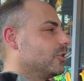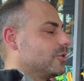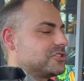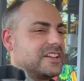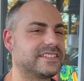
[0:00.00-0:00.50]
I
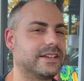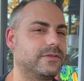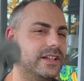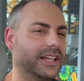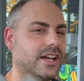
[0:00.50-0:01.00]
was going to say
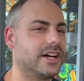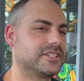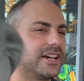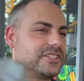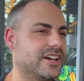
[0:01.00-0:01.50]
feeling hot,
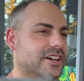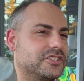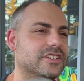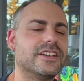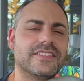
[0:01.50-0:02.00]
hot, hot.
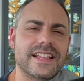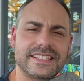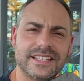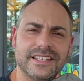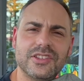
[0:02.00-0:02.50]
Feeling.
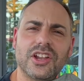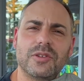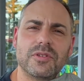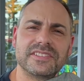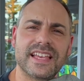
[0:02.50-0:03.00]
No,
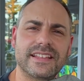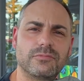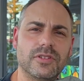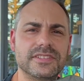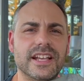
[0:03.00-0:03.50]
no. What's that?
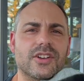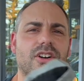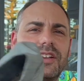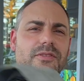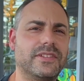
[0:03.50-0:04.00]
What's that's
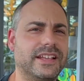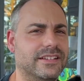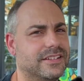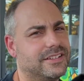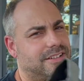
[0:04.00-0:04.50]
that that's thing? not
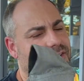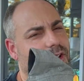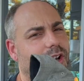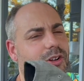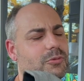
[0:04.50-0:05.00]

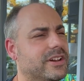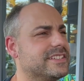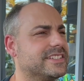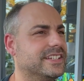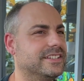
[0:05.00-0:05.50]
Mexican. No. What
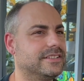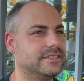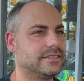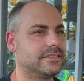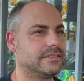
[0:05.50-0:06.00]
is it?
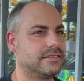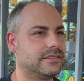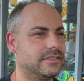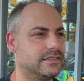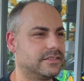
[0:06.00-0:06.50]
I don't
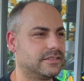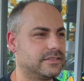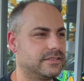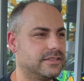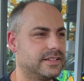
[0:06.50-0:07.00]
know. That's
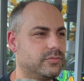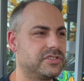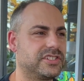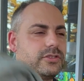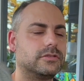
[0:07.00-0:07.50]
something
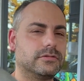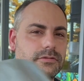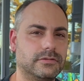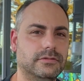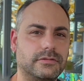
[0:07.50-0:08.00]
Brazil. Else.
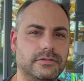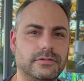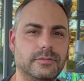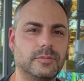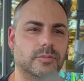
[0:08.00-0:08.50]
Brazil.